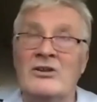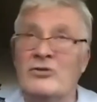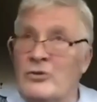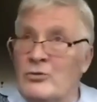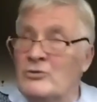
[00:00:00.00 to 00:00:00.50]

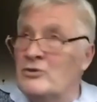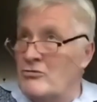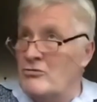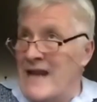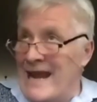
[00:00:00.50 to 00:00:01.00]

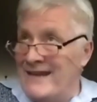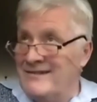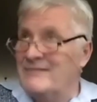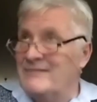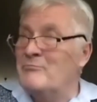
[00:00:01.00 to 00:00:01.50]
tutor-led
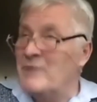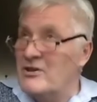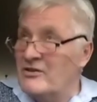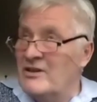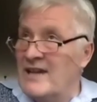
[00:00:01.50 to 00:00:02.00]

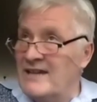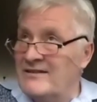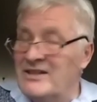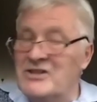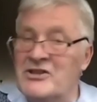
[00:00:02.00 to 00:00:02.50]
person-led
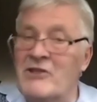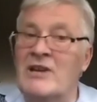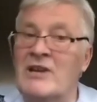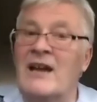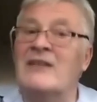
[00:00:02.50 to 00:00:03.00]
teaching
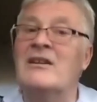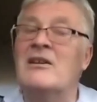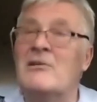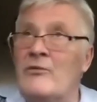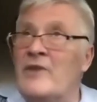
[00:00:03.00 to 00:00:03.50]
online
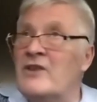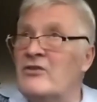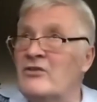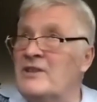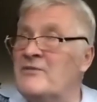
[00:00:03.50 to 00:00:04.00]

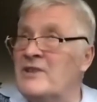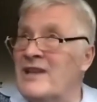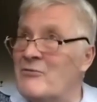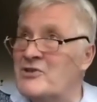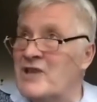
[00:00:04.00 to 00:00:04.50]
versus different
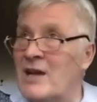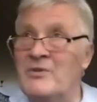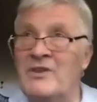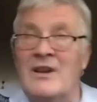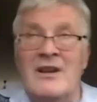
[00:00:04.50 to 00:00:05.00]
language
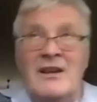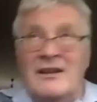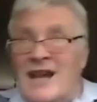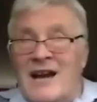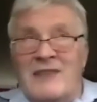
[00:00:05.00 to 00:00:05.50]
apps.
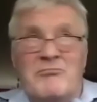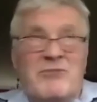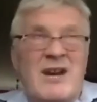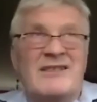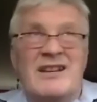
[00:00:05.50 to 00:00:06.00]
There are
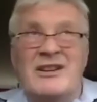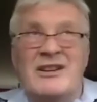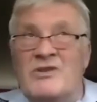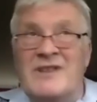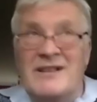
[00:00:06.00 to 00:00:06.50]
practically
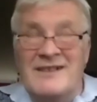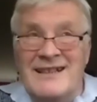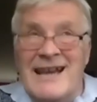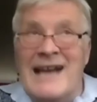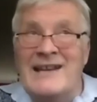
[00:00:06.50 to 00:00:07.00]
no studies
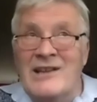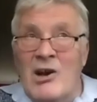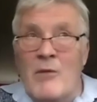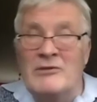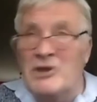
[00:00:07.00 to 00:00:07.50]
that I know
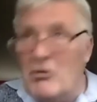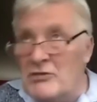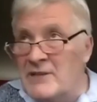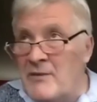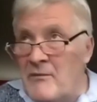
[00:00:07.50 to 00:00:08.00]
about
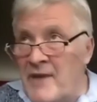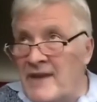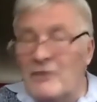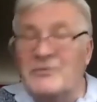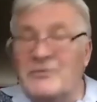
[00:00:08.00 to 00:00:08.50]
cognitive
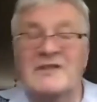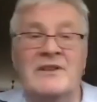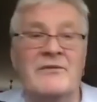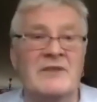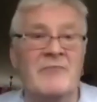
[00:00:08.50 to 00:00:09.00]
effects of these
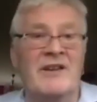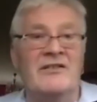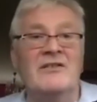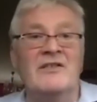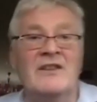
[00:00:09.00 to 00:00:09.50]
different
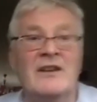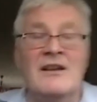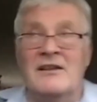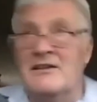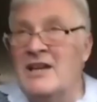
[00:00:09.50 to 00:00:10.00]
methods.
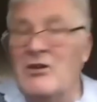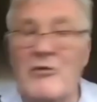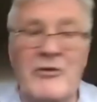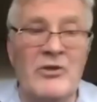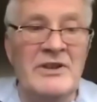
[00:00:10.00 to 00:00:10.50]
Then
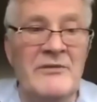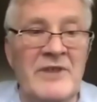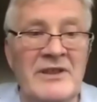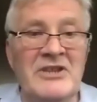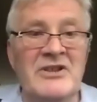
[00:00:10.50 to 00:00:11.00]
of course,
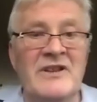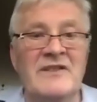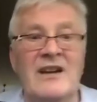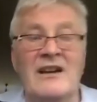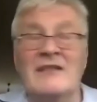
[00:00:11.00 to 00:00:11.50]
different teaching
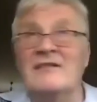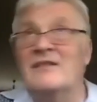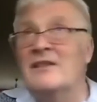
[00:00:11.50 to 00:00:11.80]
styles,